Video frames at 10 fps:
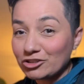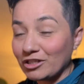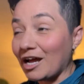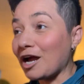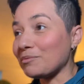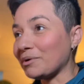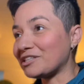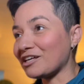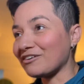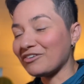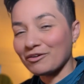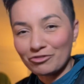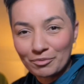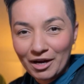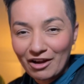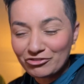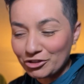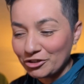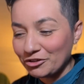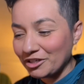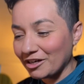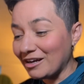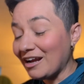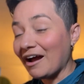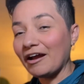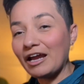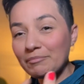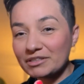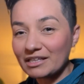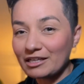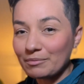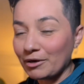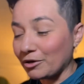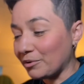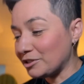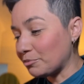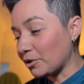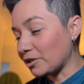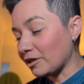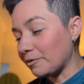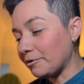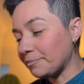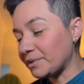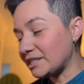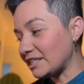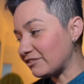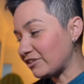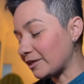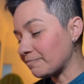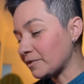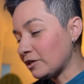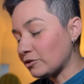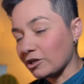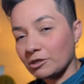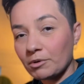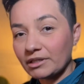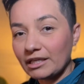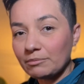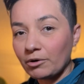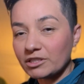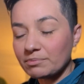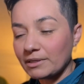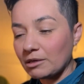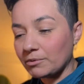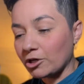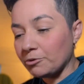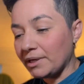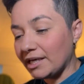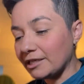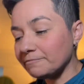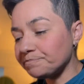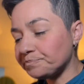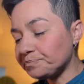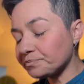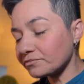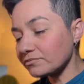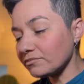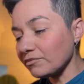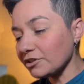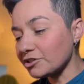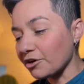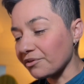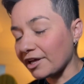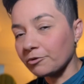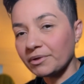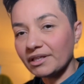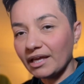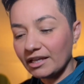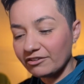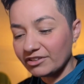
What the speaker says: trying to hype myself up for my afternoon here. I am excited about going to book club this evening. We're talking about Lady Parts by Deborah Copagan. So that'll be the end of